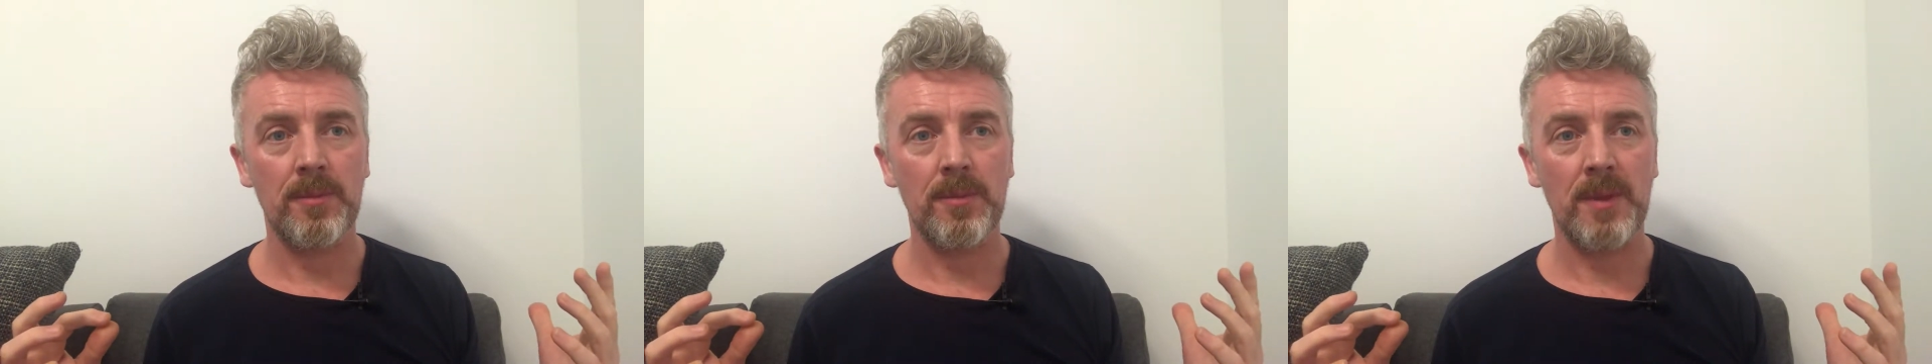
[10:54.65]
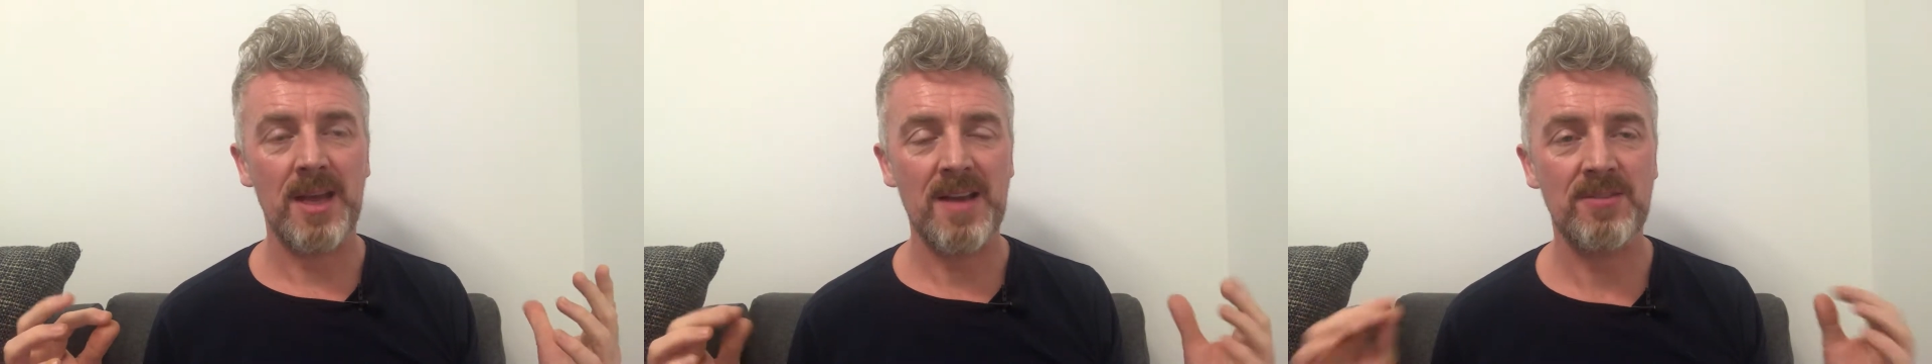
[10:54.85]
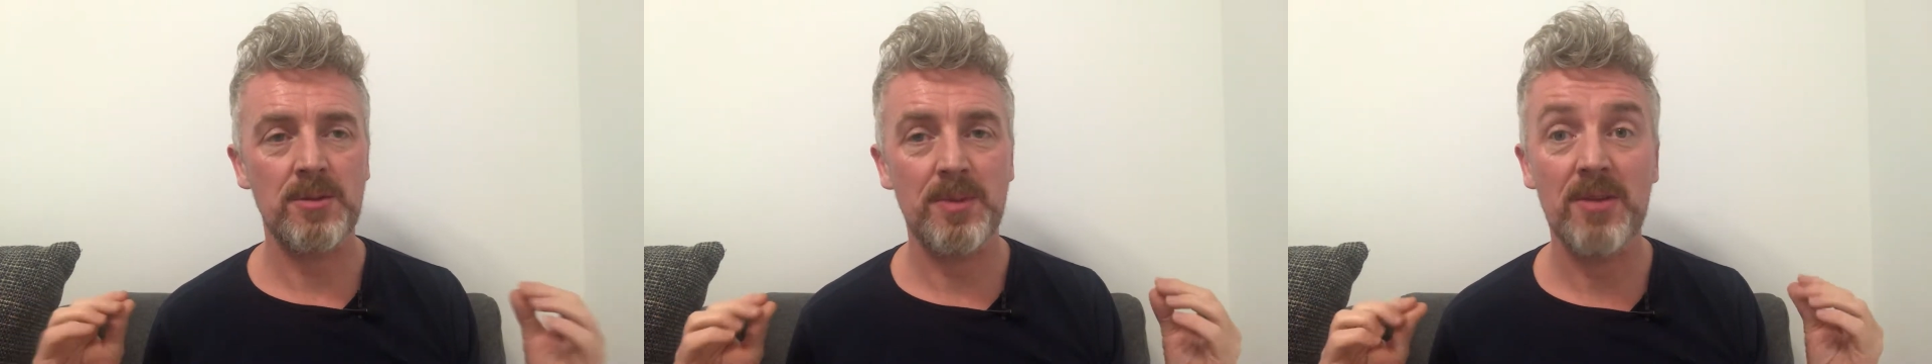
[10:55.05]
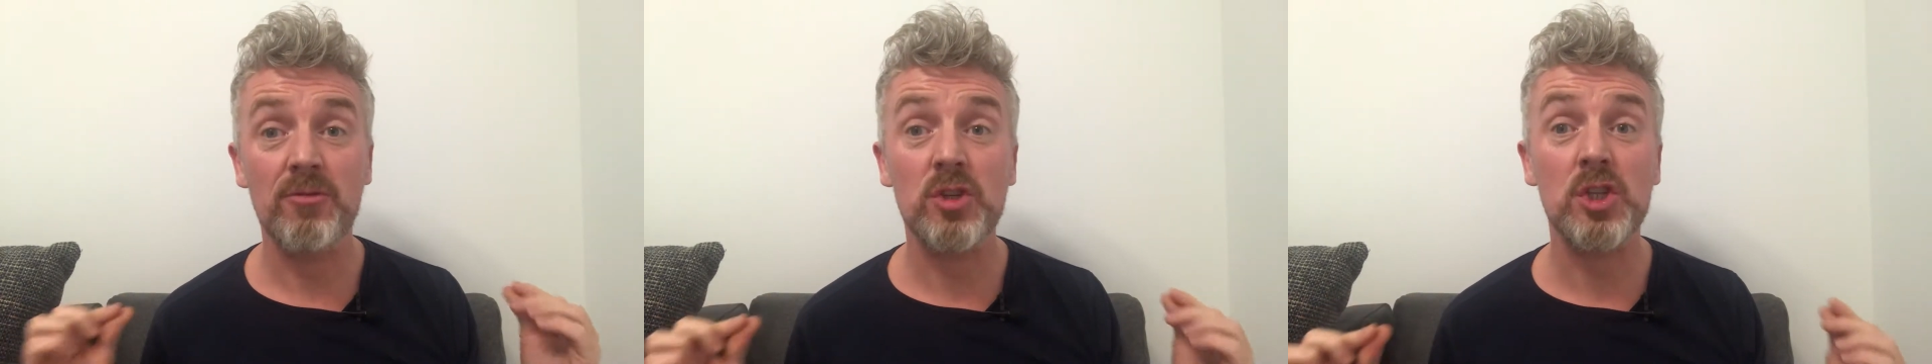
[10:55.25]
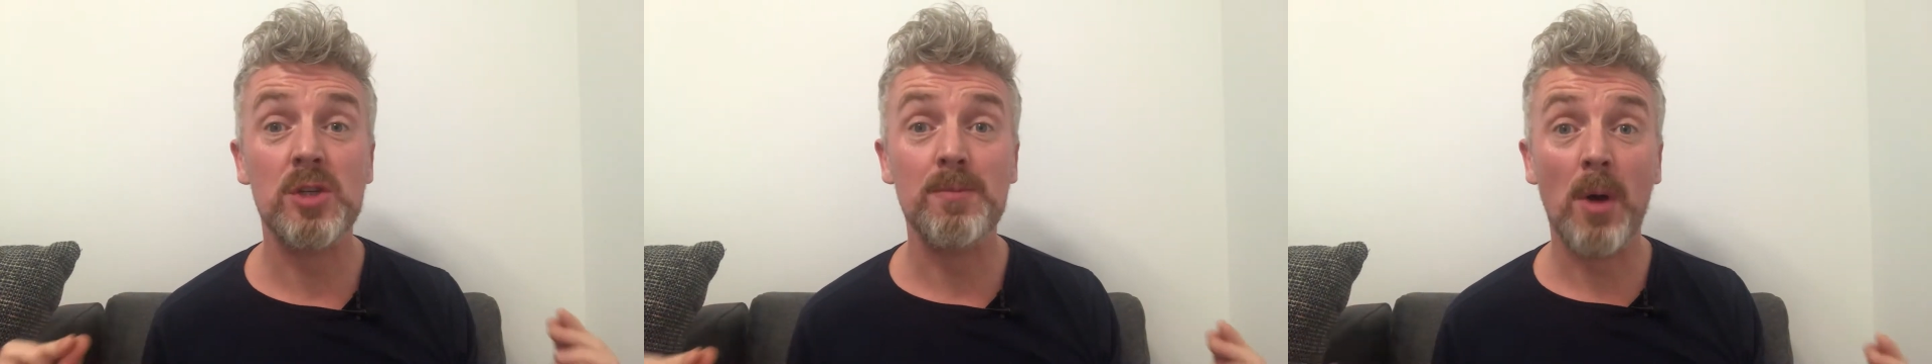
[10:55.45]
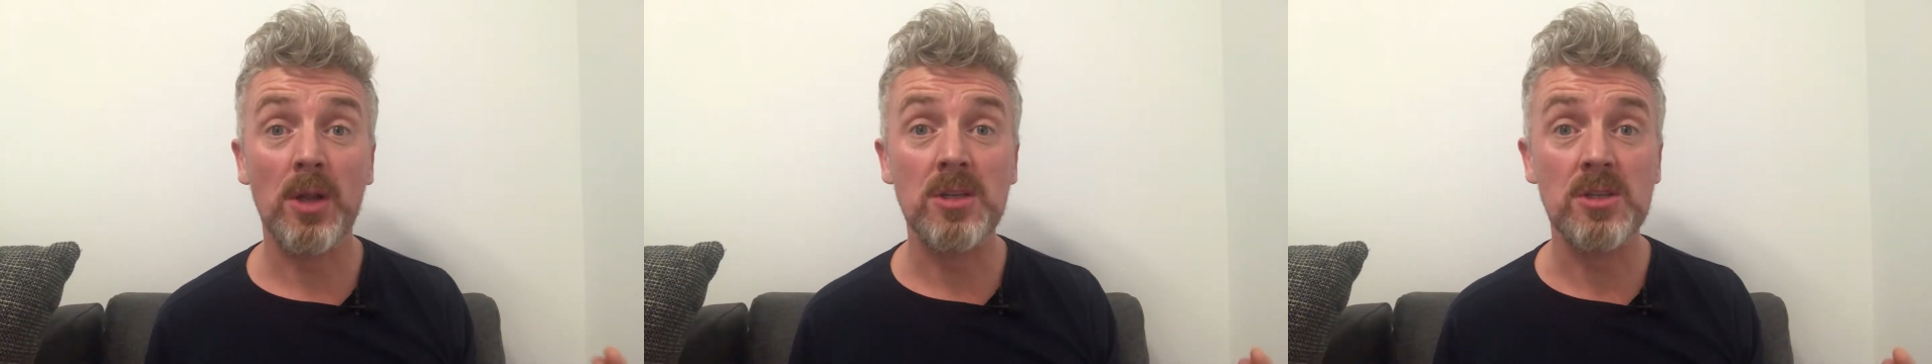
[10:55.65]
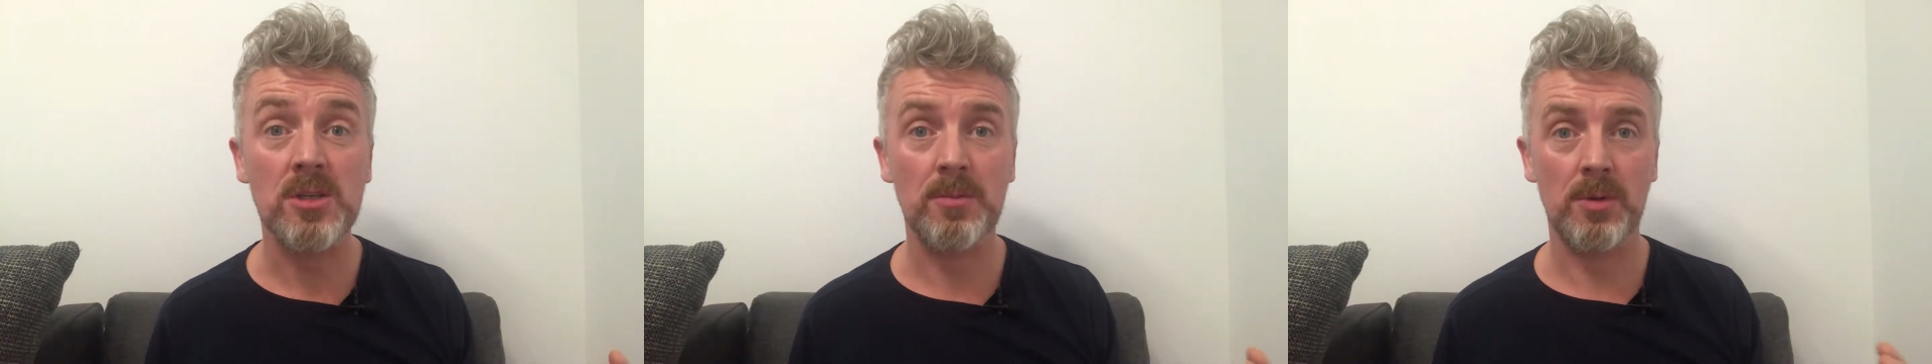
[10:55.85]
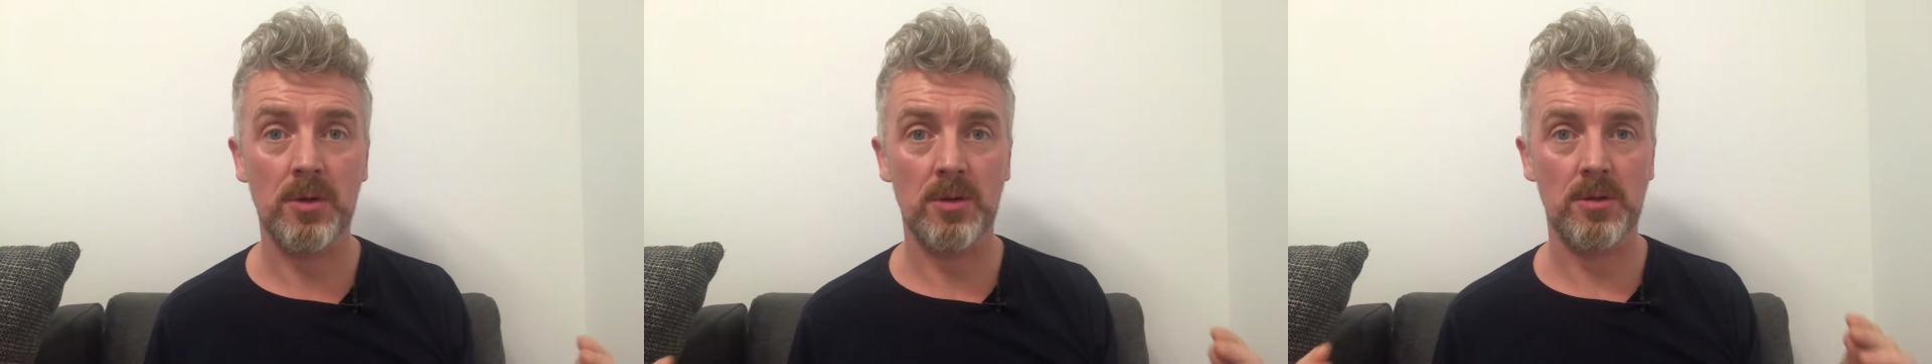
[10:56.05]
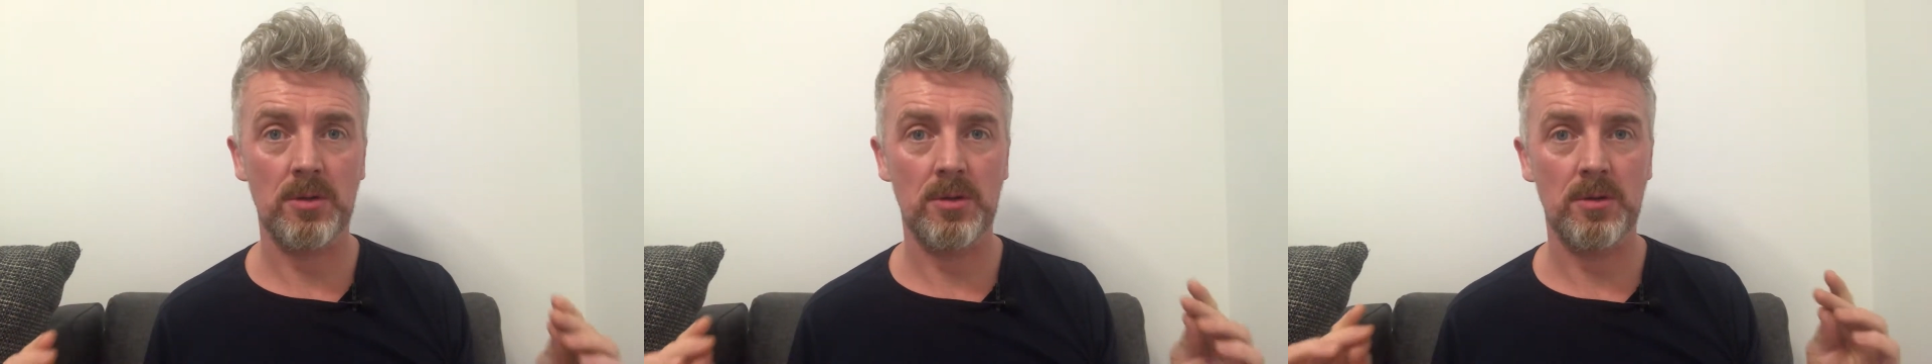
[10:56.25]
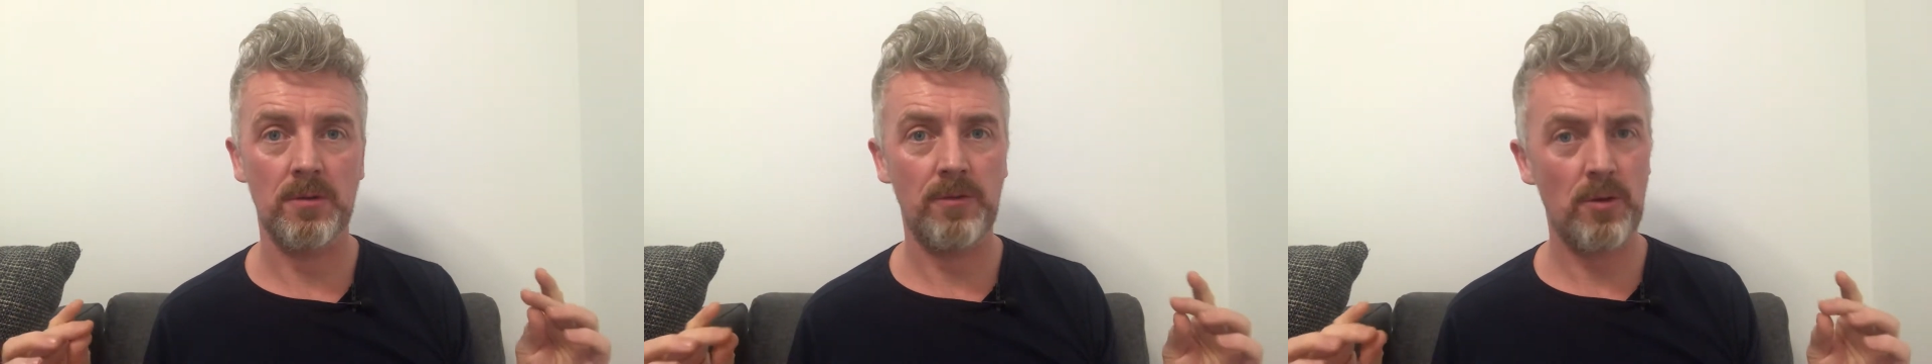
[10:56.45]
I have to be responsible
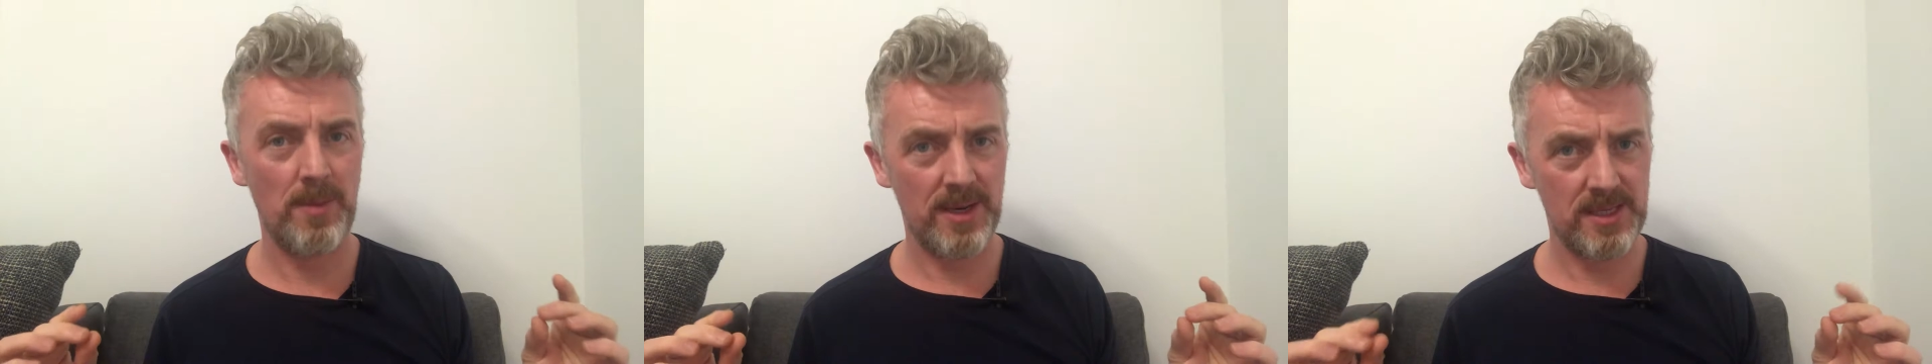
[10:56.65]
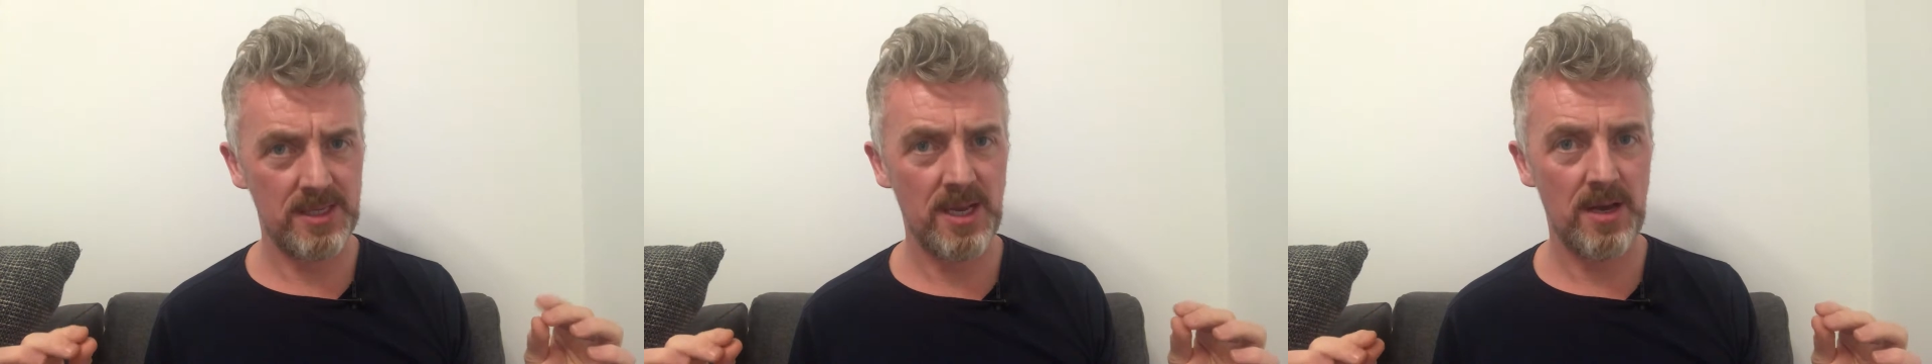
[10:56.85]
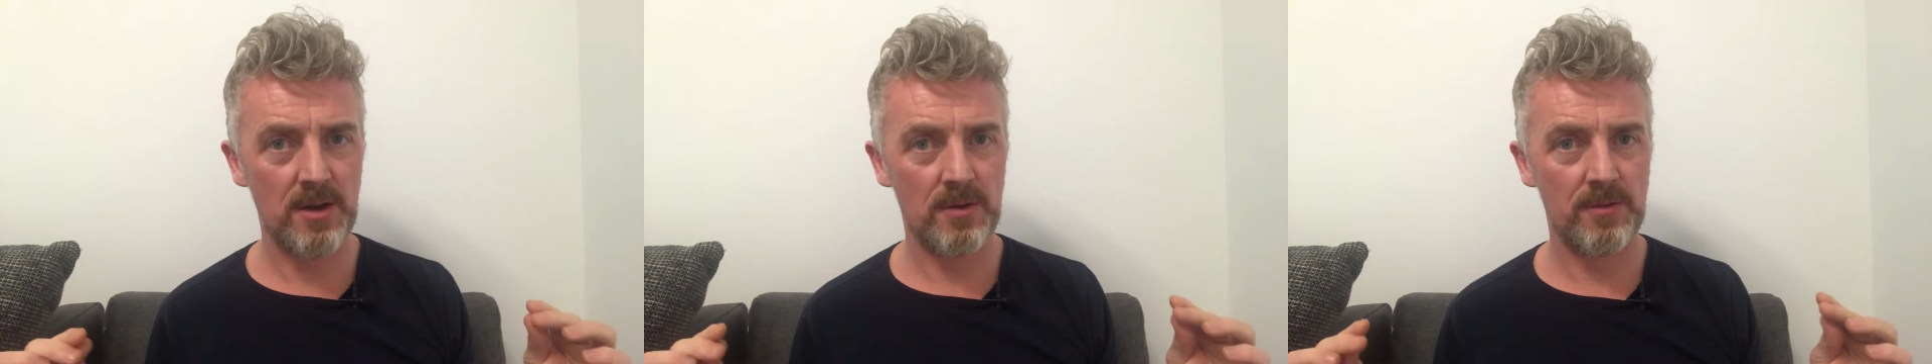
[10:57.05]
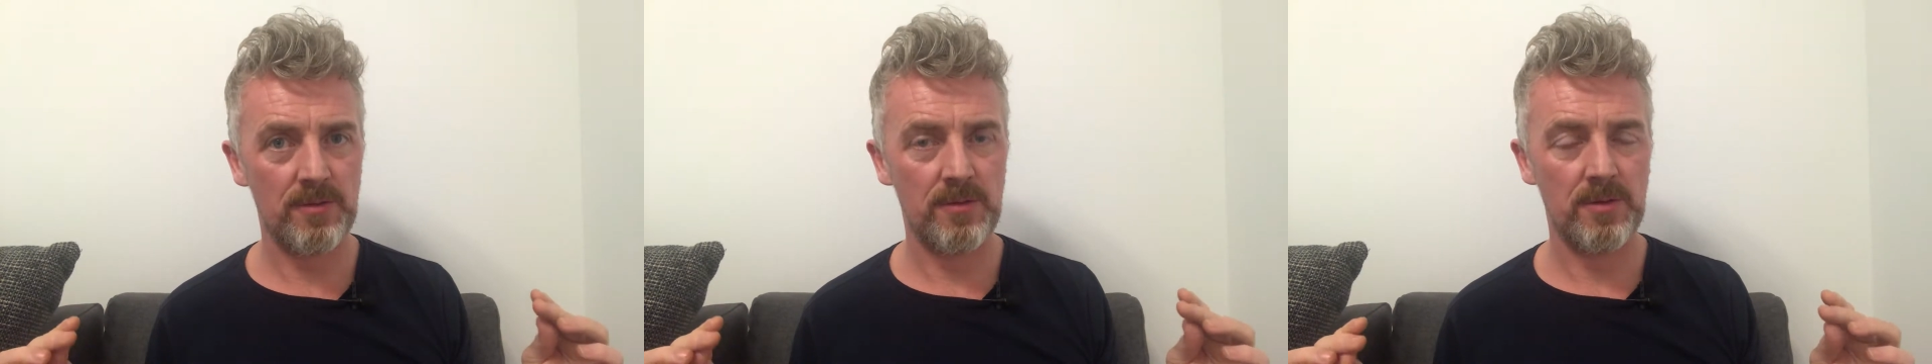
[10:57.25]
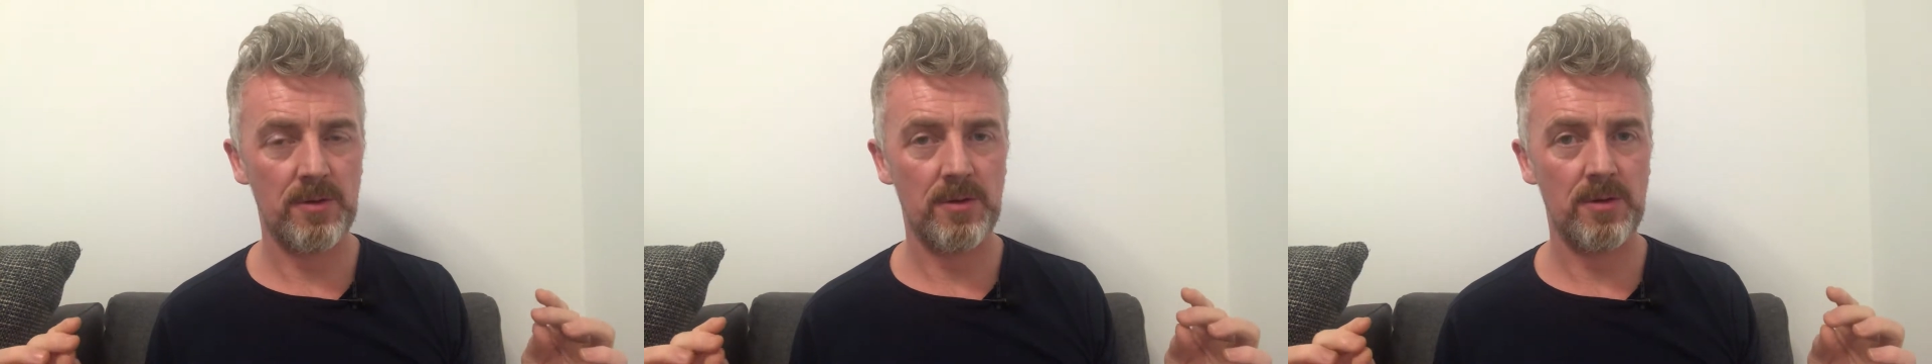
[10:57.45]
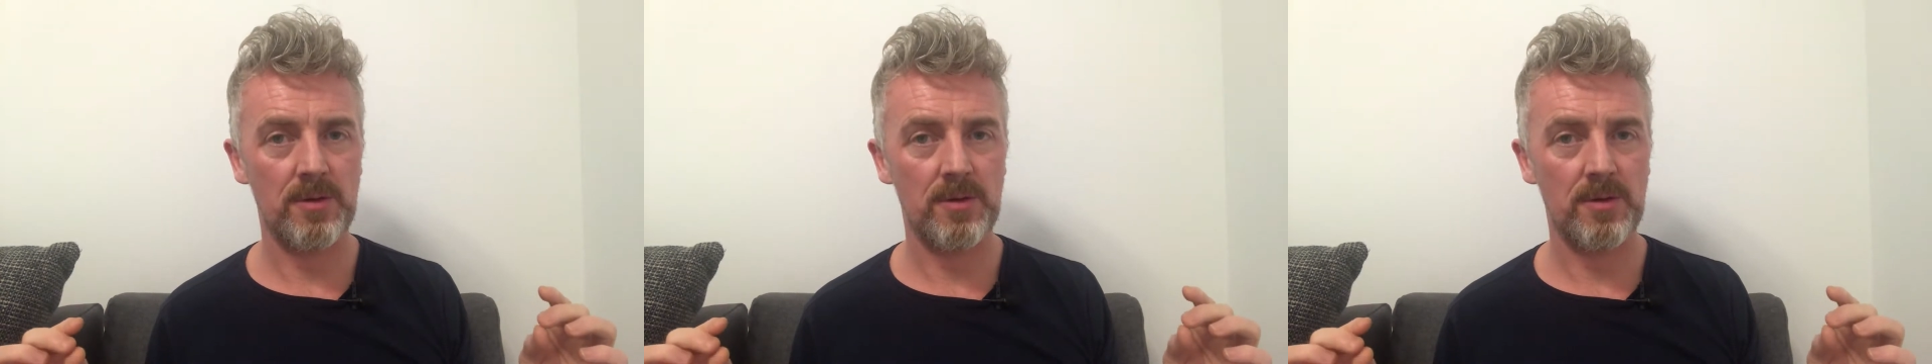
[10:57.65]
for myself.